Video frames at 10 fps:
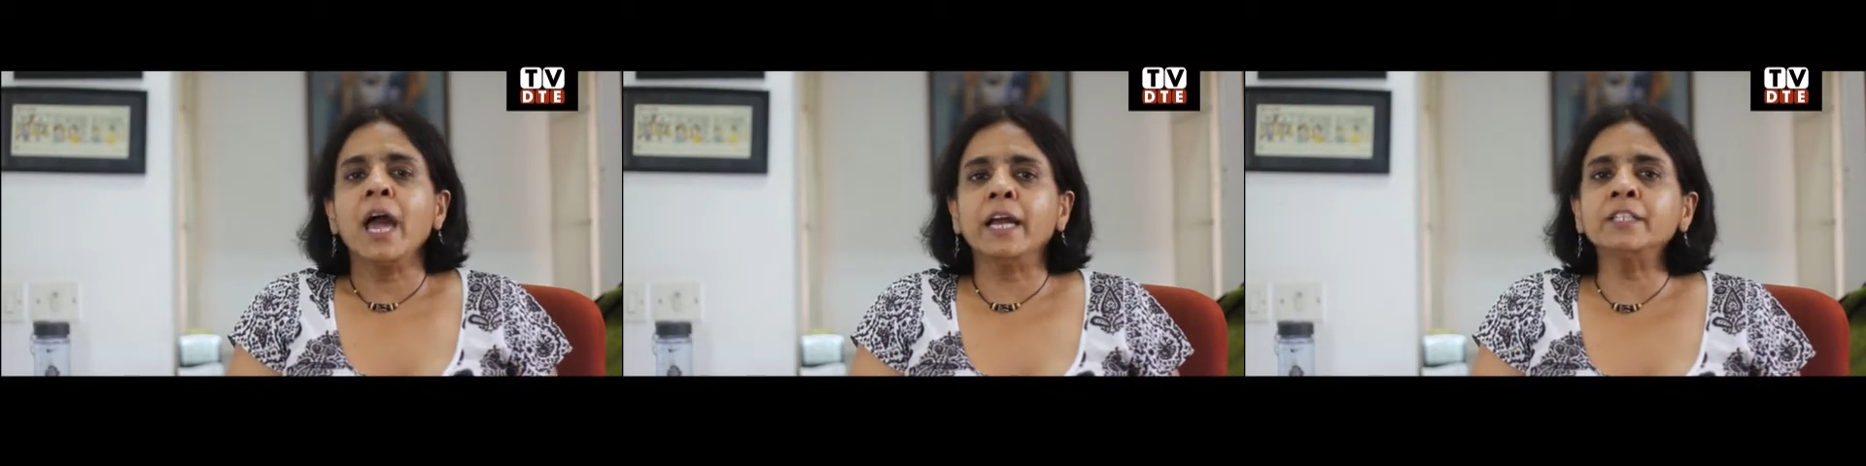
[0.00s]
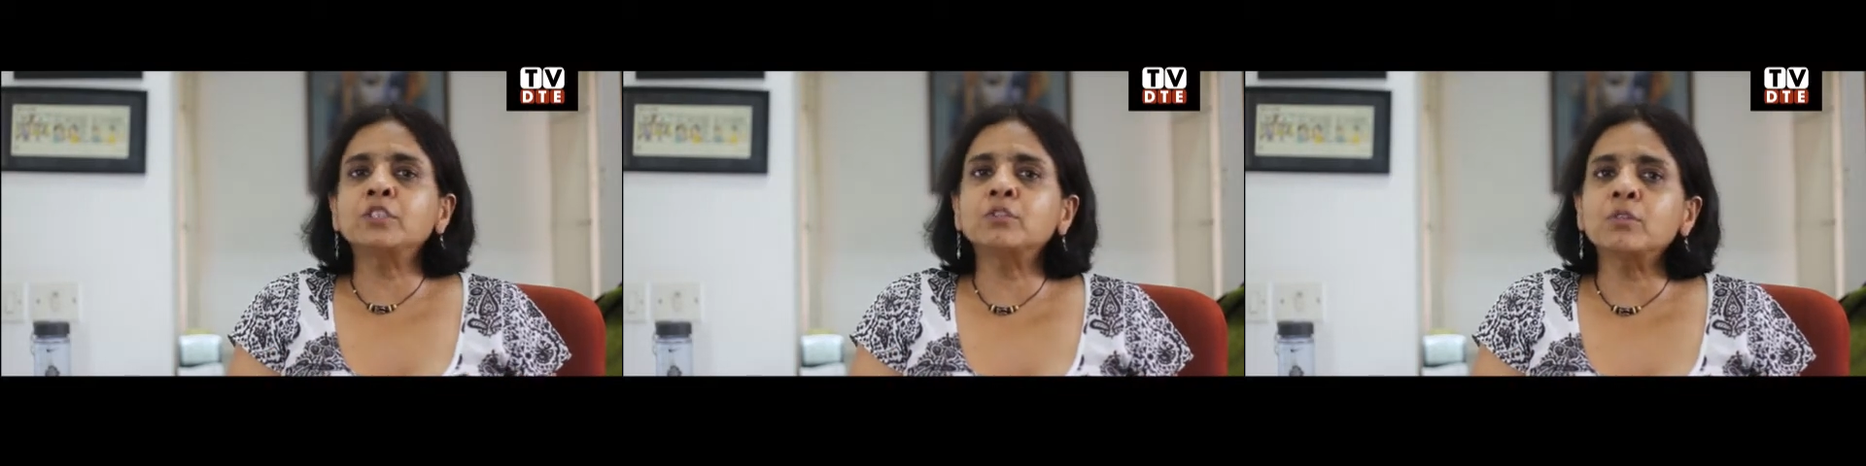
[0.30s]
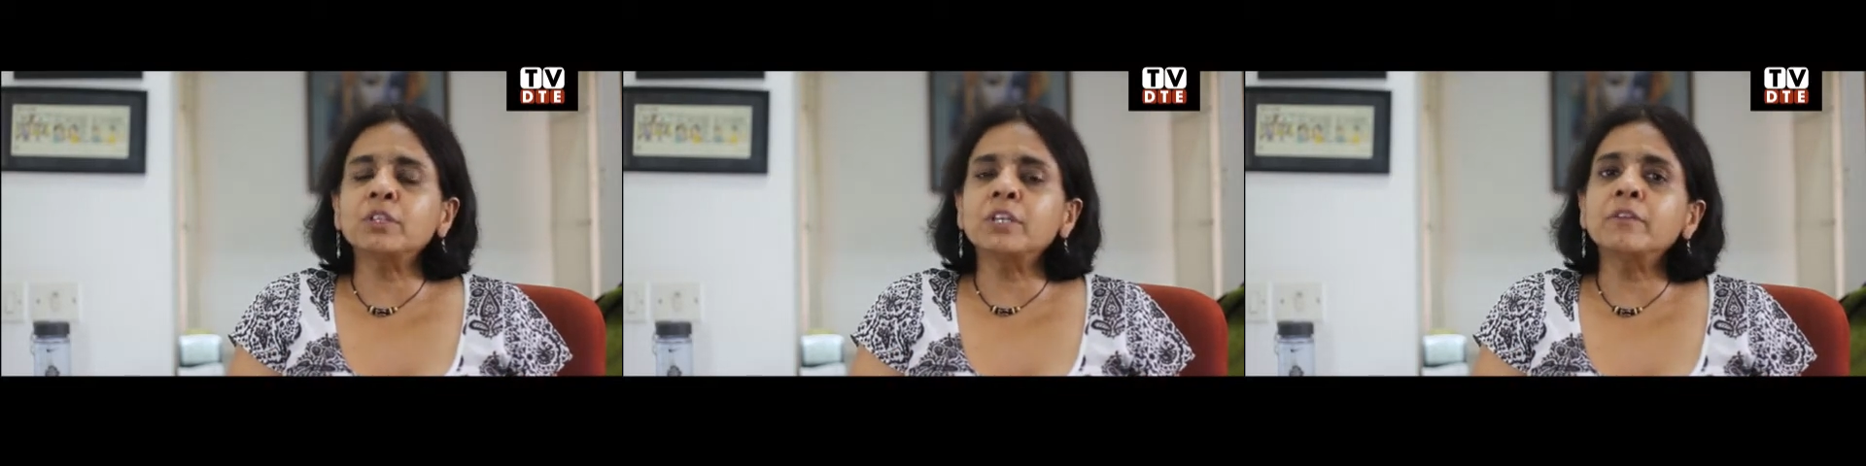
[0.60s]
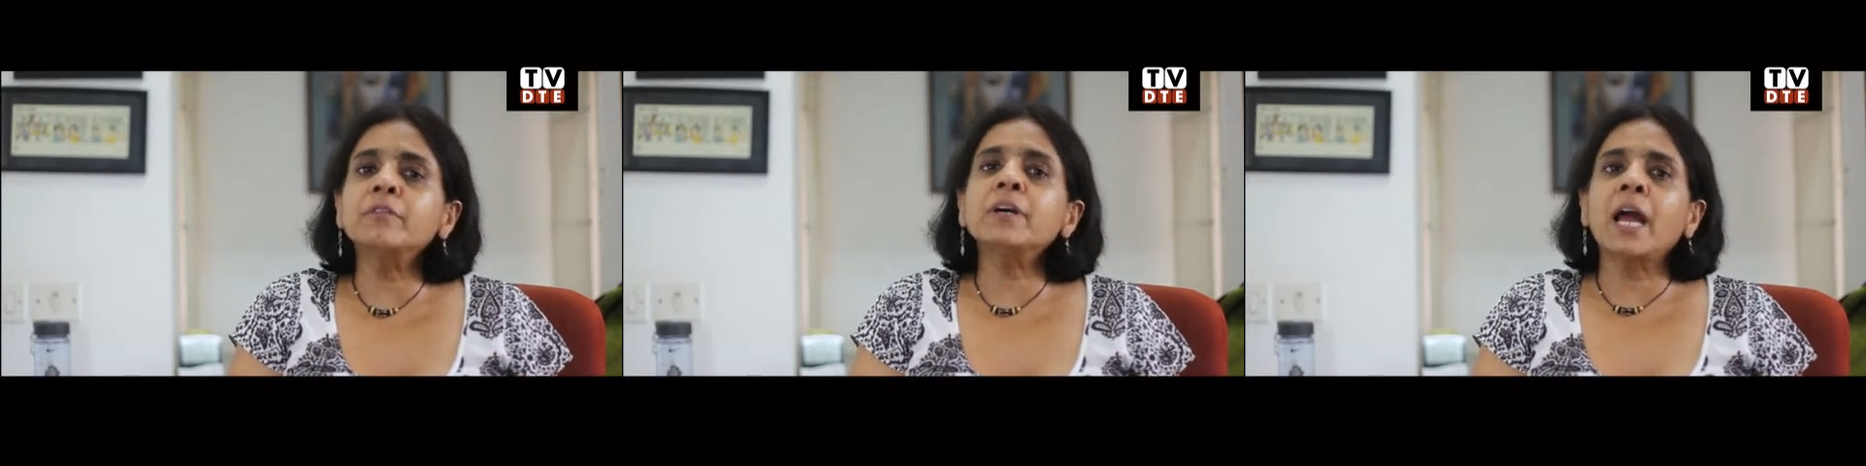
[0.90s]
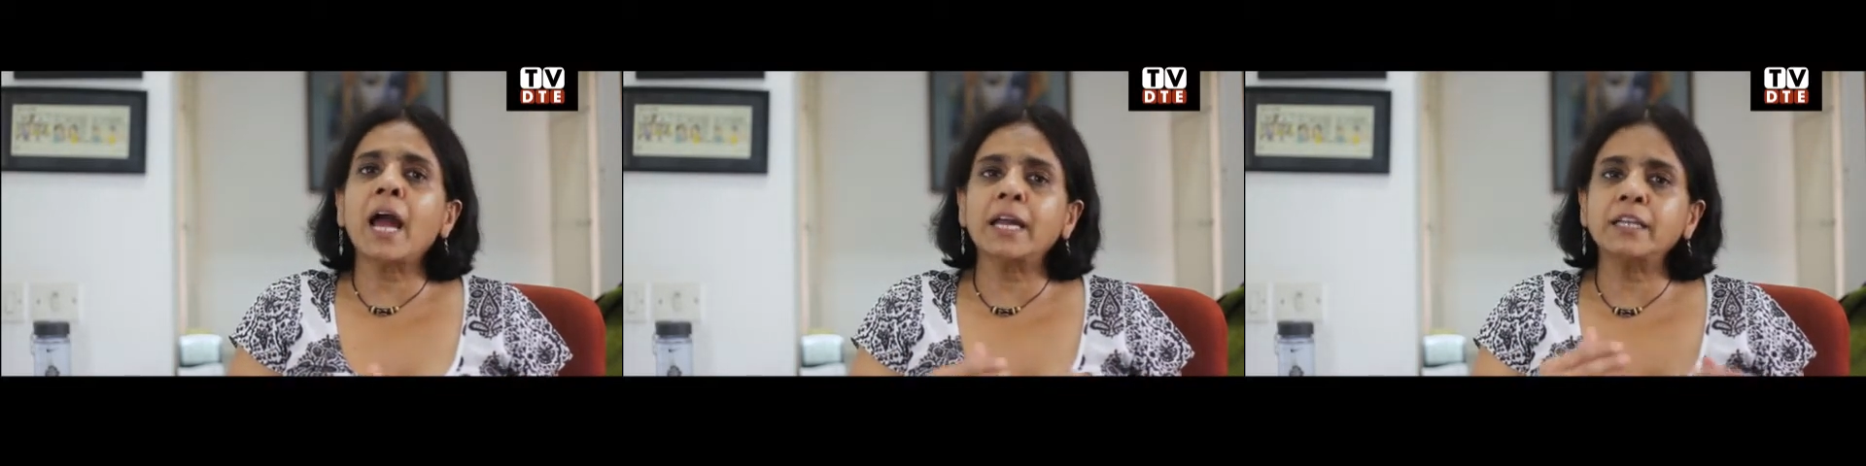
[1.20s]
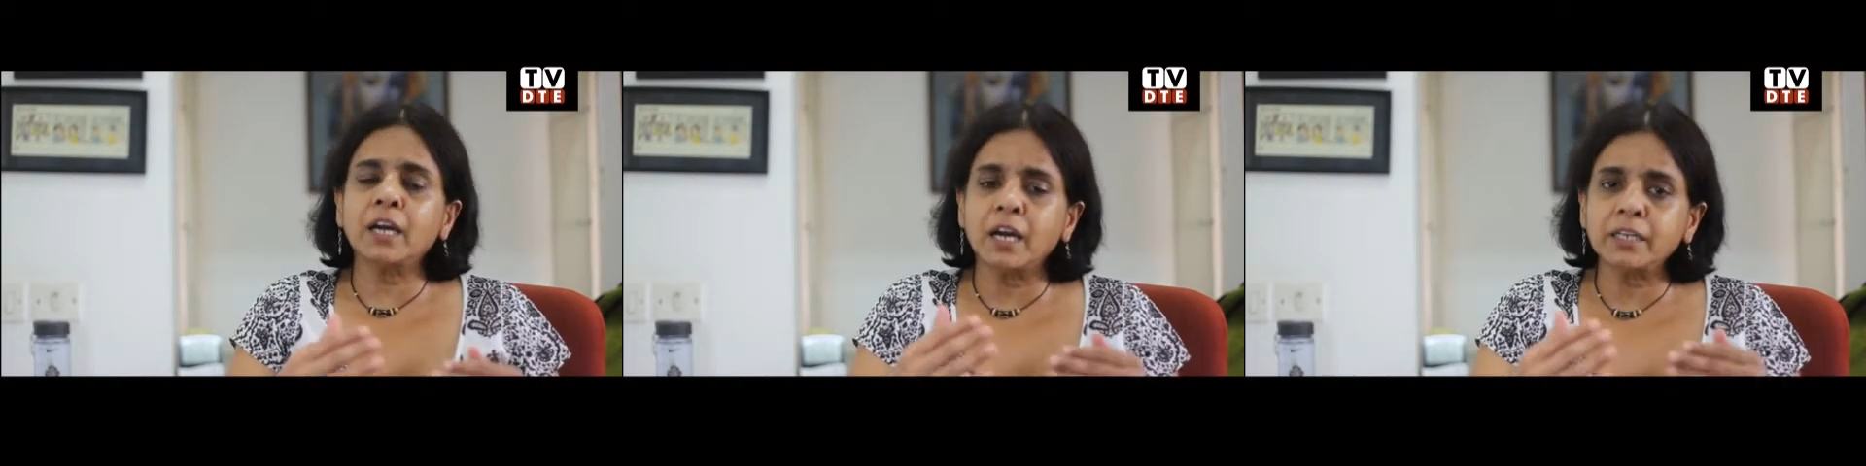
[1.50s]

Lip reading: and so the river had